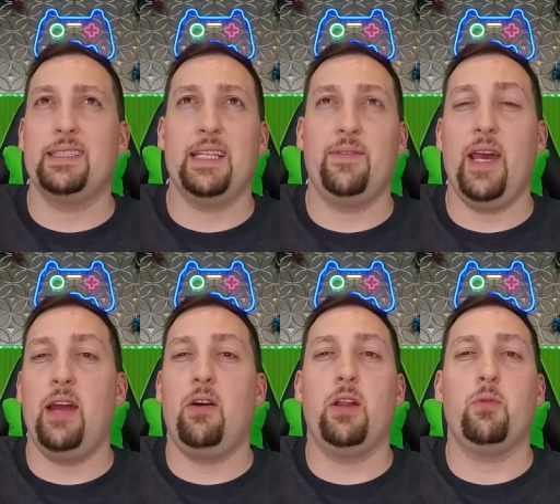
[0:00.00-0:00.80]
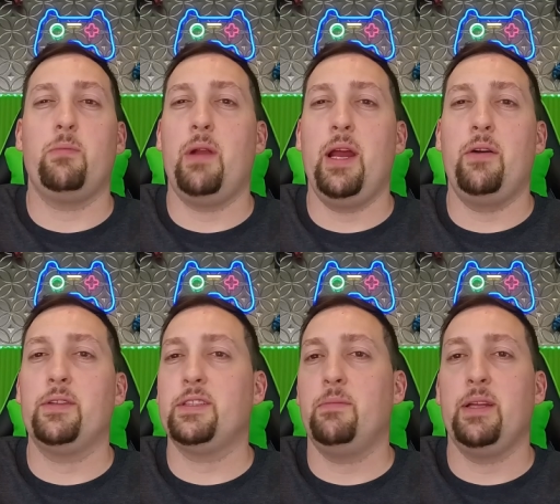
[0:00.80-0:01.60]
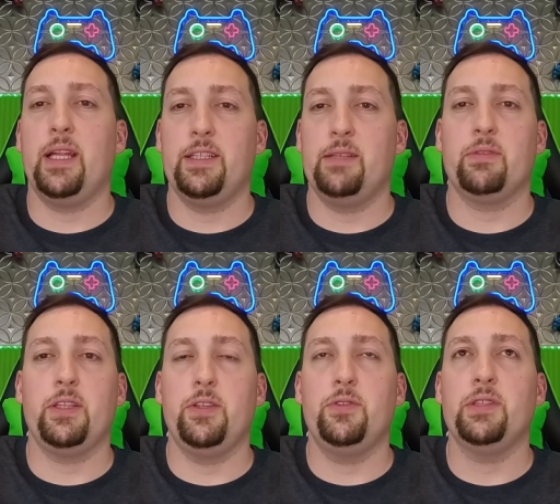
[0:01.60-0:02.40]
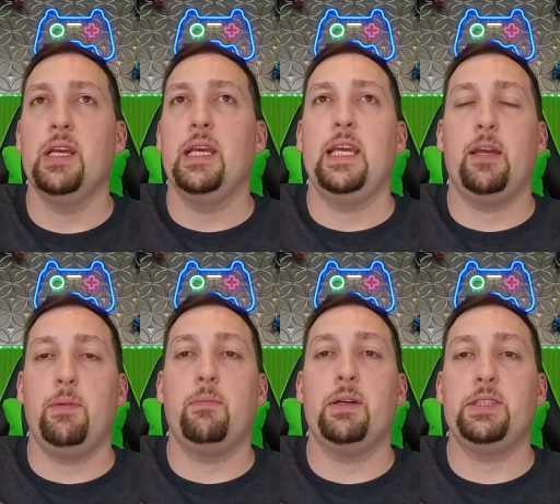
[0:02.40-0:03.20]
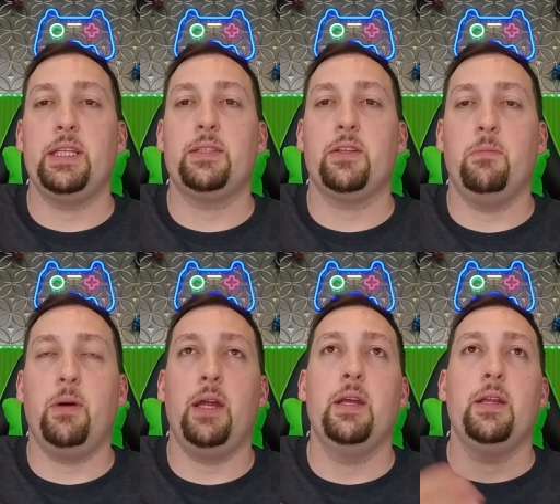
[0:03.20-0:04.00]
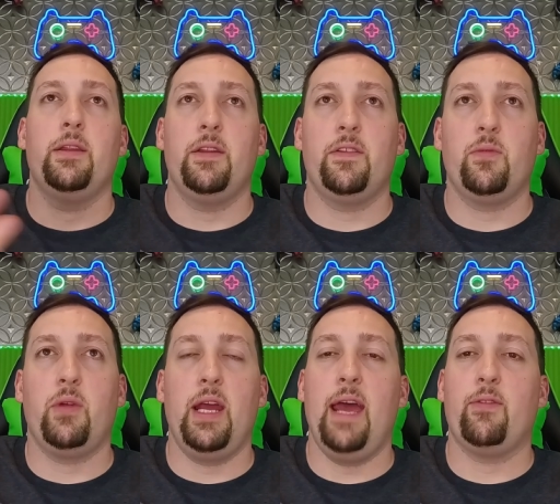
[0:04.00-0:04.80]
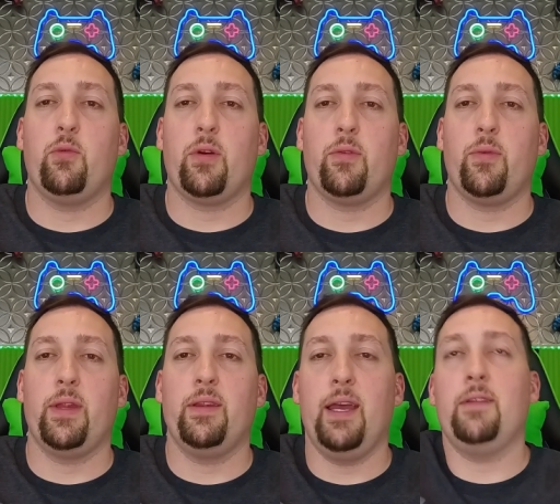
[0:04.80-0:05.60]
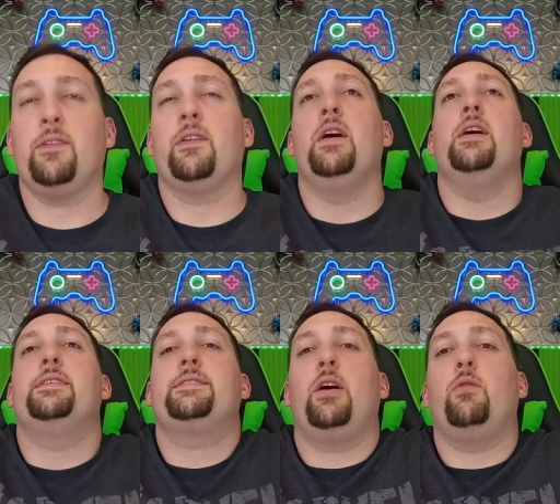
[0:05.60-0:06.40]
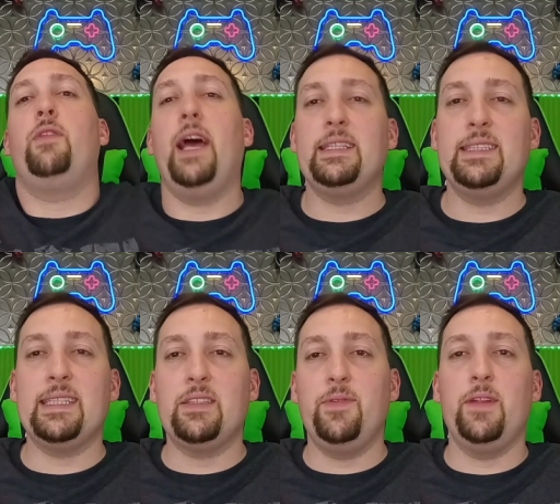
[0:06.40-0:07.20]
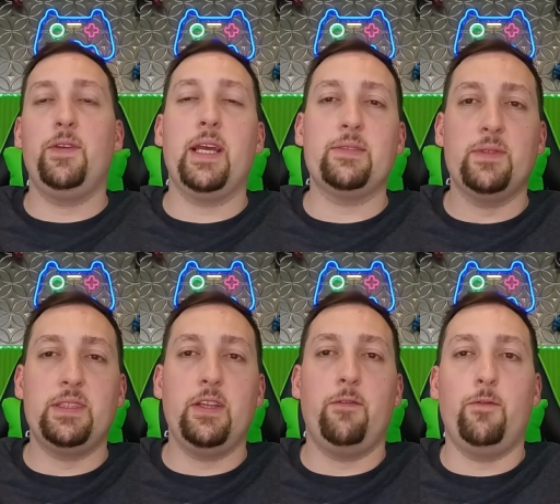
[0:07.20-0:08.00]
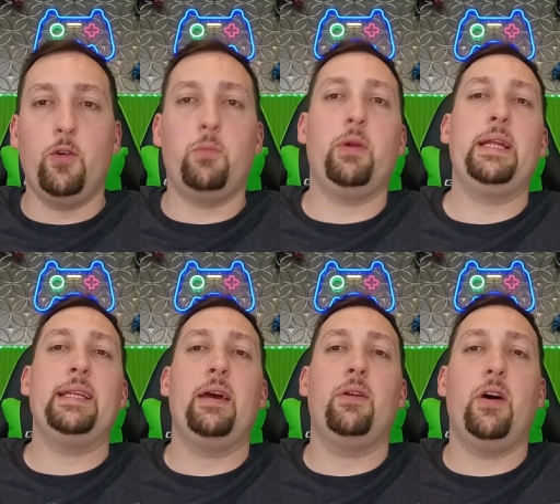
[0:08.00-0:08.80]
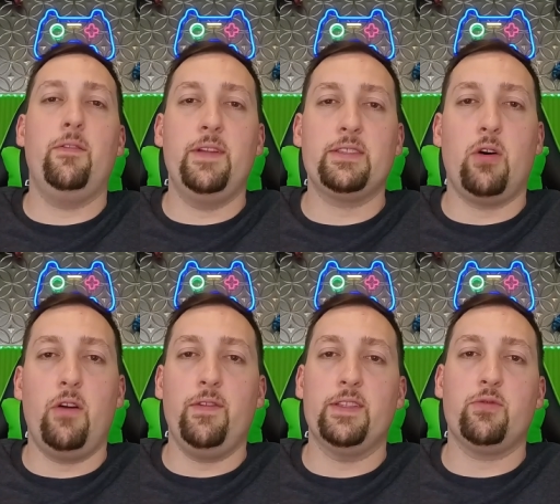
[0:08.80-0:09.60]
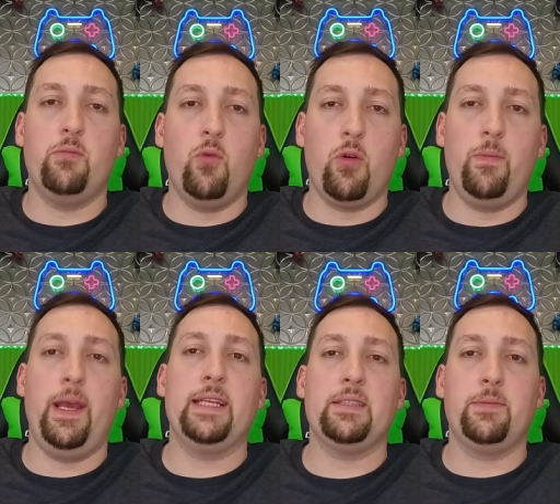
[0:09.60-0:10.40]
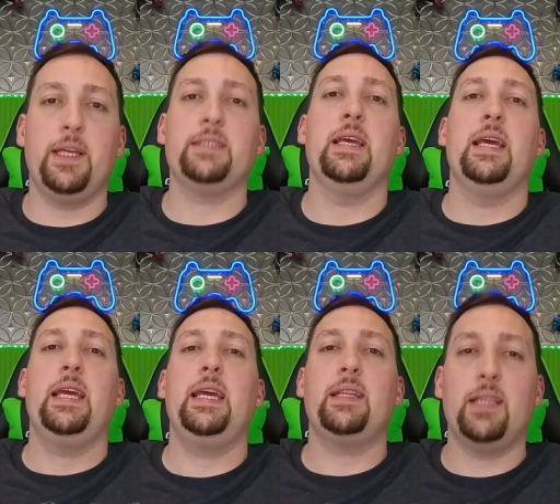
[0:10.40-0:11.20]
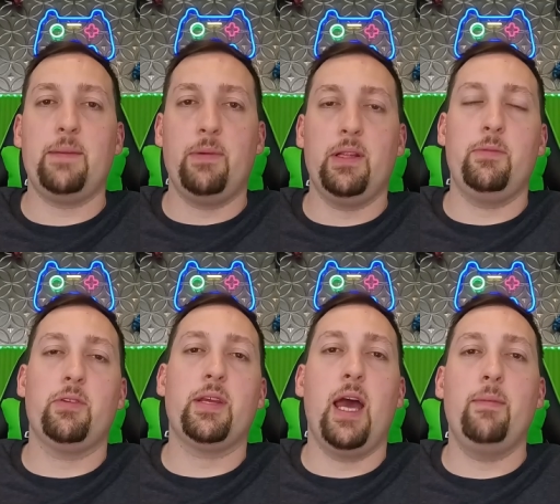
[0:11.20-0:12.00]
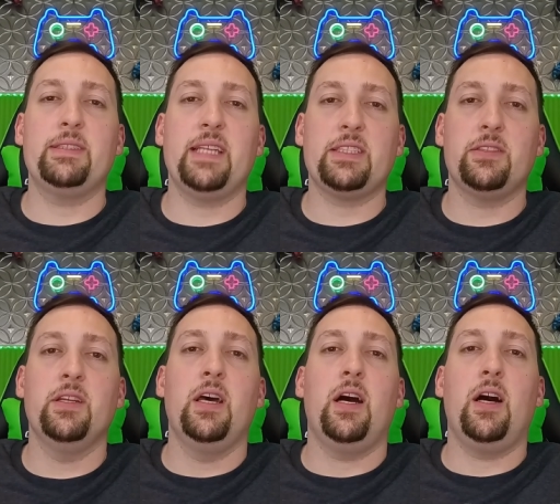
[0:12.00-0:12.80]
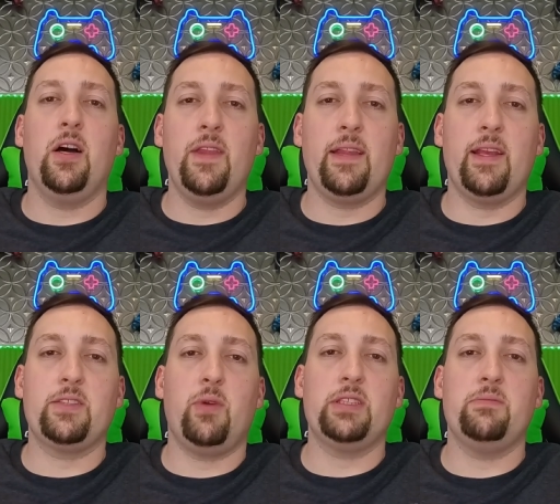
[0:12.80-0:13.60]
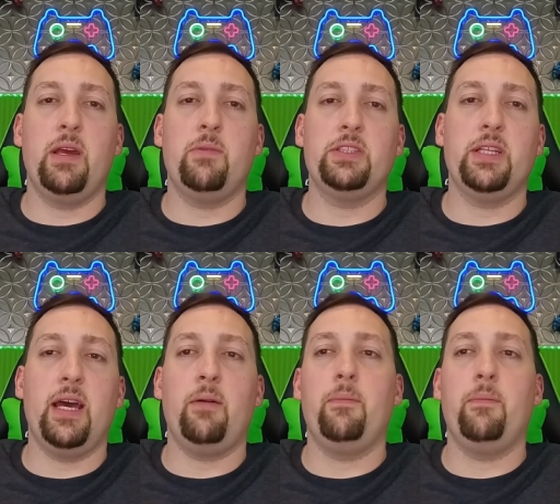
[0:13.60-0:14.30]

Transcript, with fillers: Like I said, if I had Hollywood Brown or somebody that I typically use, it'd be much easier, but this is what I have to work with the Titans. So that's it. That's the video. If you guys want to see a full breakdown of this offense with more passing plays, hit the like button, let me know in the comment section. Other than that, thanks for watching, man. My shit